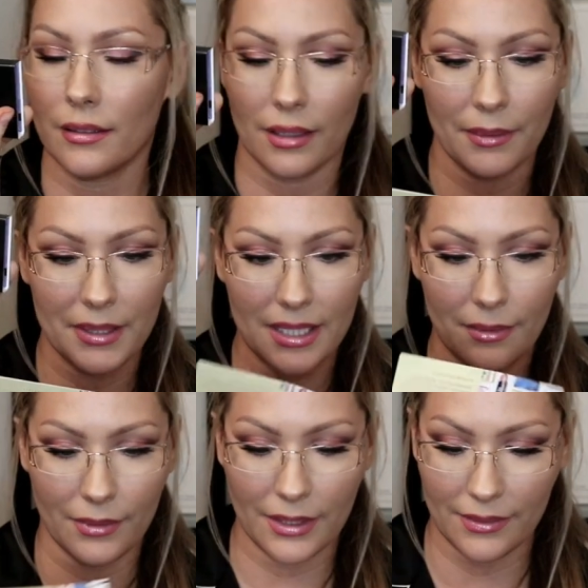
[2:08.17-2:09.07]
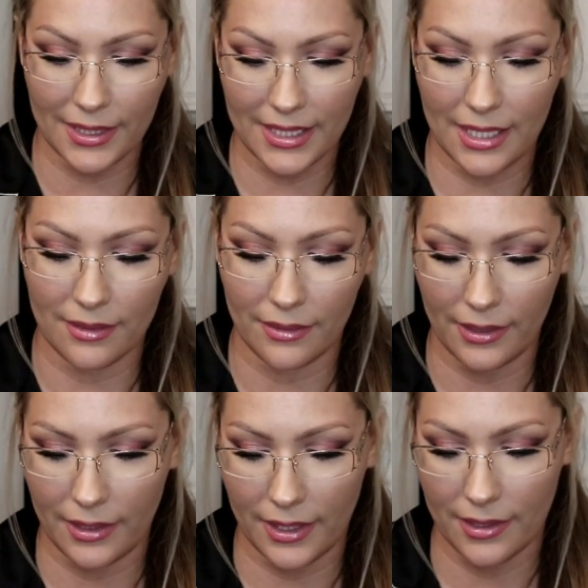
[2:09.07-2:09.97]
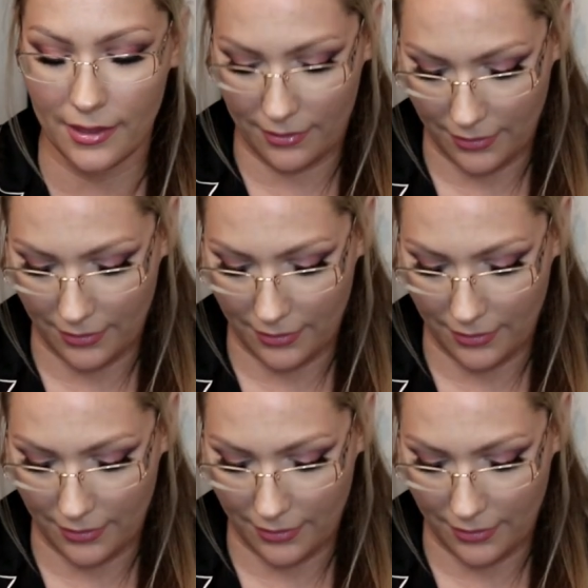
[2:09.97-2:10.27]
Let me see what it says on this.